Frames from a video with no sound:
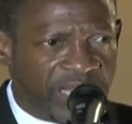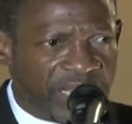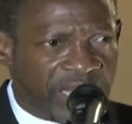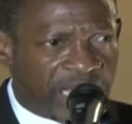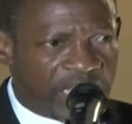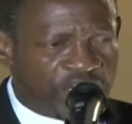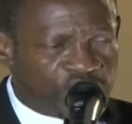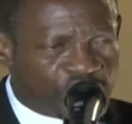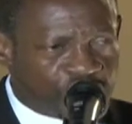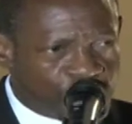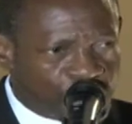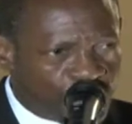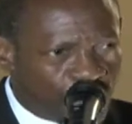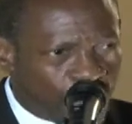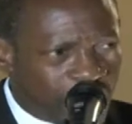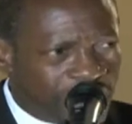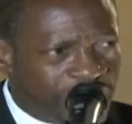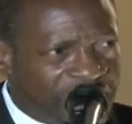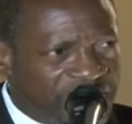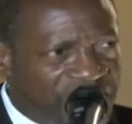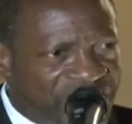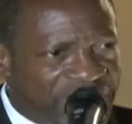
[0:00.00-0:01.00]

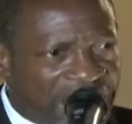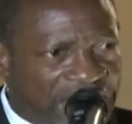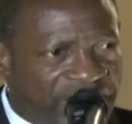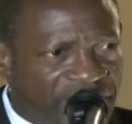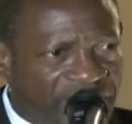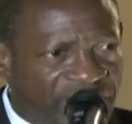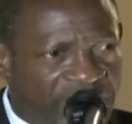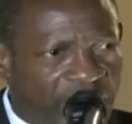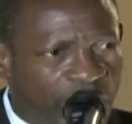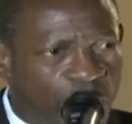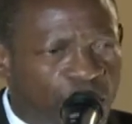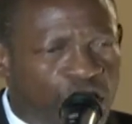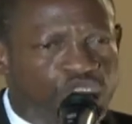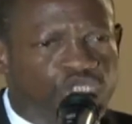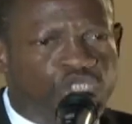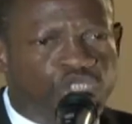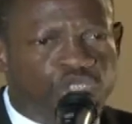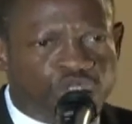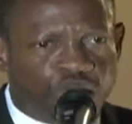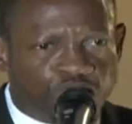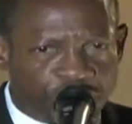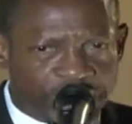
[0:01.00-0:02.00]
ensuring that there
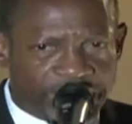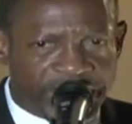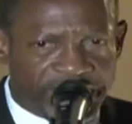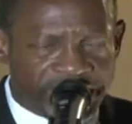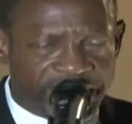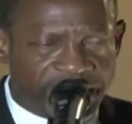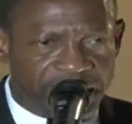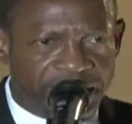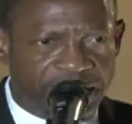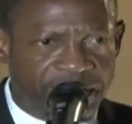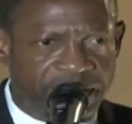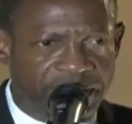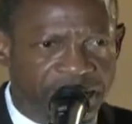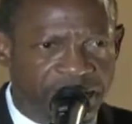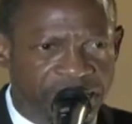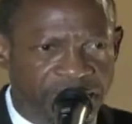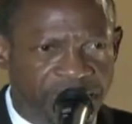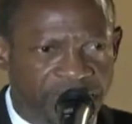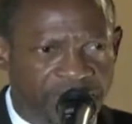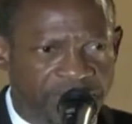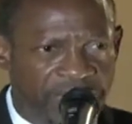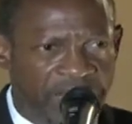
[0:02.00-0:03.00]
was training
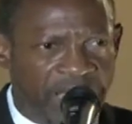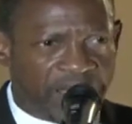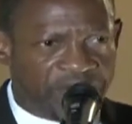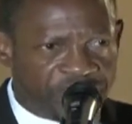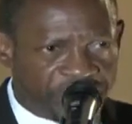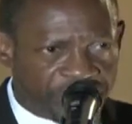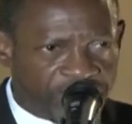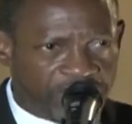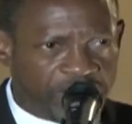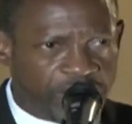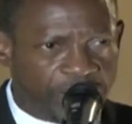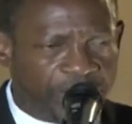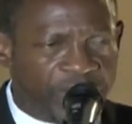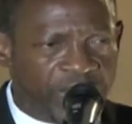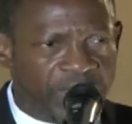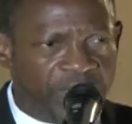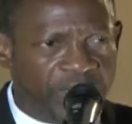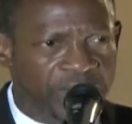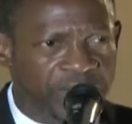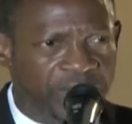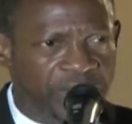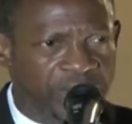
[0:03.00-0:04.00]

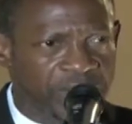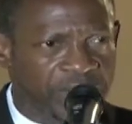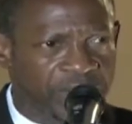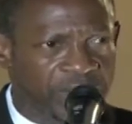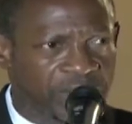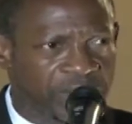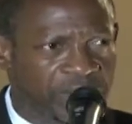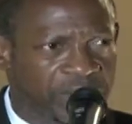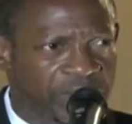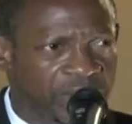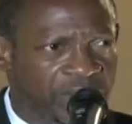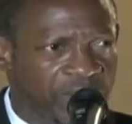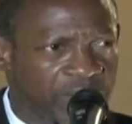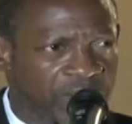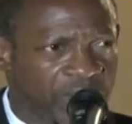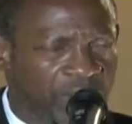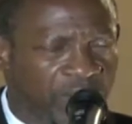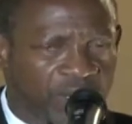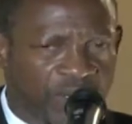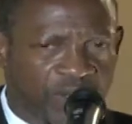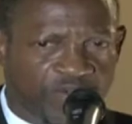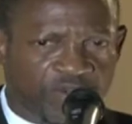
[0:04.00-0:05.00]
available
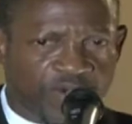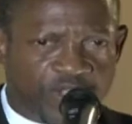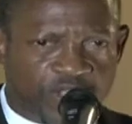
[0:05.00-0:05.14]
for